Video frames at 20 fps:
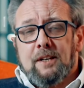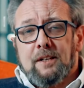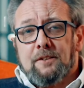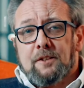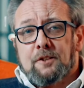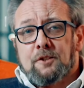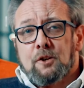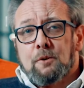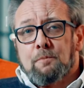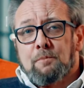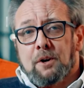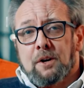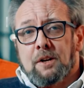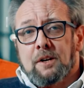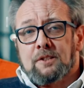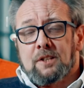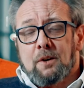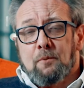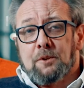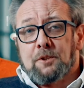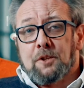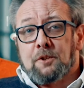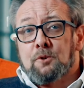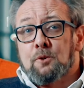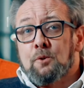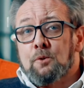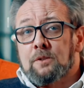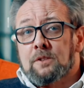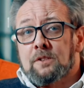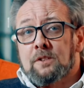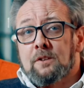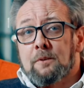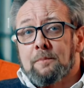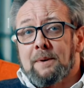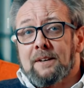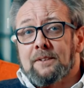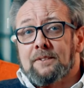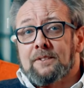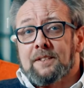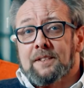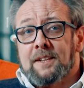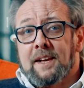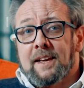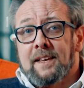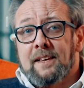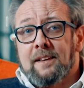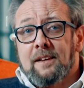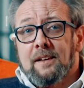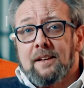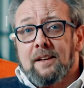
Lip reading: the two products I want to talk to you about today